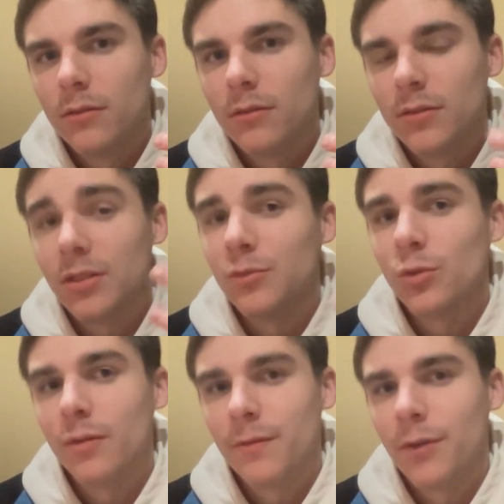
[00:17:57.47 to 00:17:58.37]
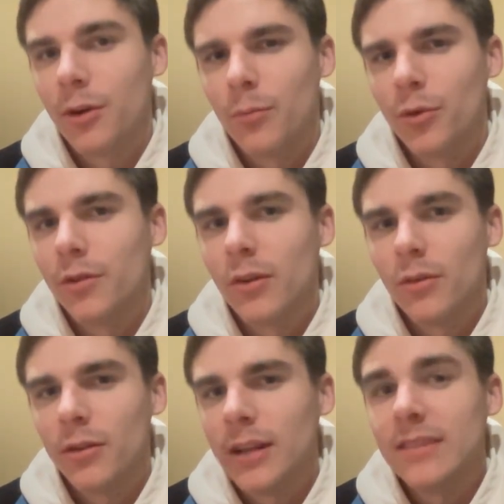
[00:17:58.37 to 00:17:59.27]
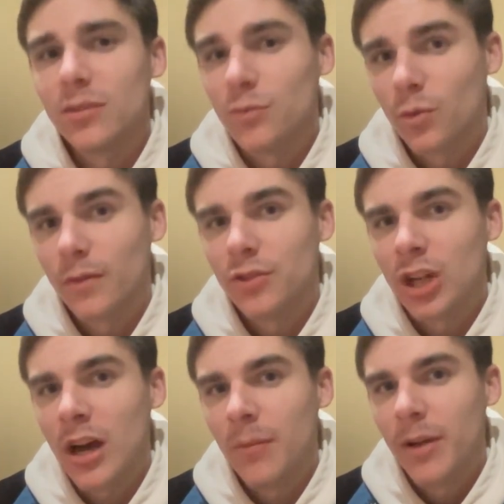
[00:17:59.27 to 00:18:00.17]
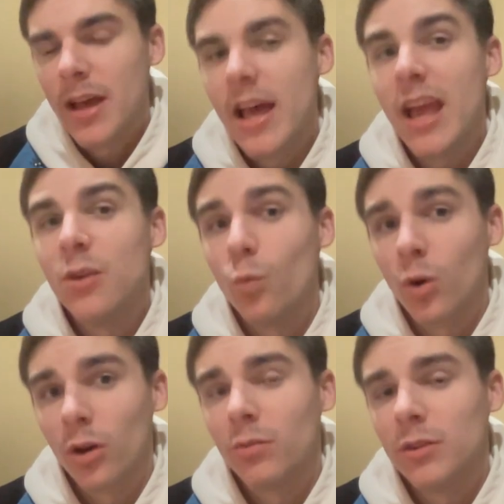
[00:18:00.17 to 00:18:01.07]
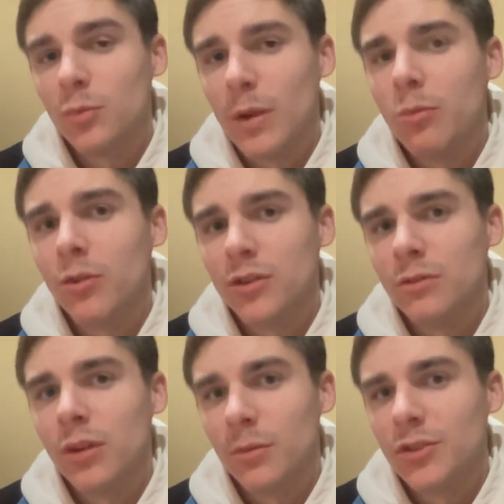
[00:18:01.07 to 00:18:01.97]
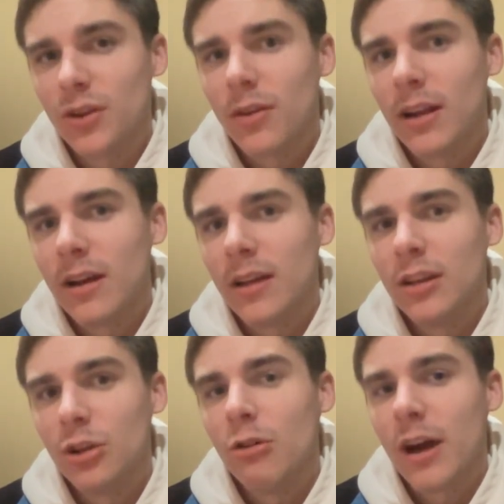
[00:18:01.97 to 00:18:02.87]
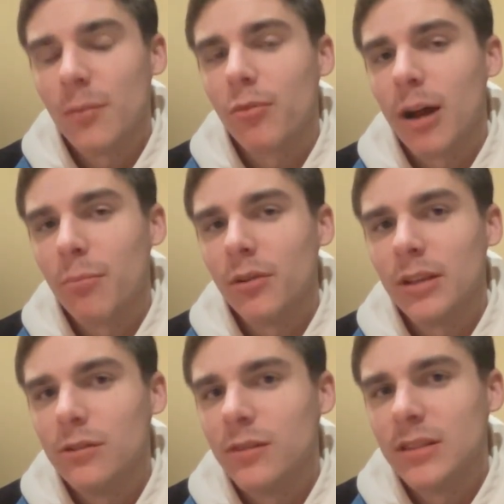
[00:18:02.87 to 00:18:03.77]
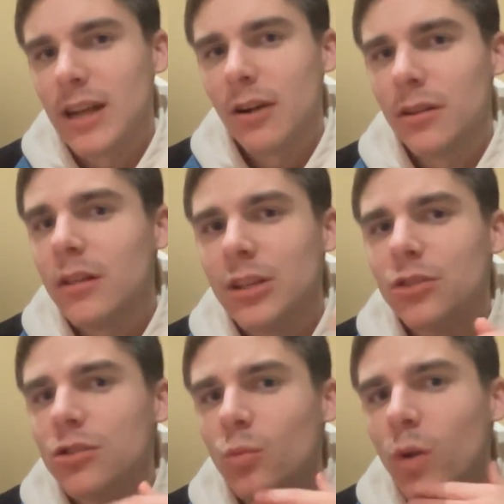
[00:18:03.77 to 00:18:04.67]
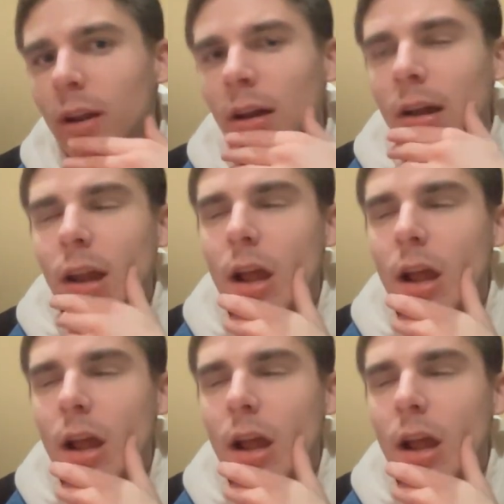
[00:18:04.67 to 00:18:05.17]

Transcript: some sort of firm or get some sort of job and work with those people, because you know what's going on and you know how to properly do these calculations and whatnot.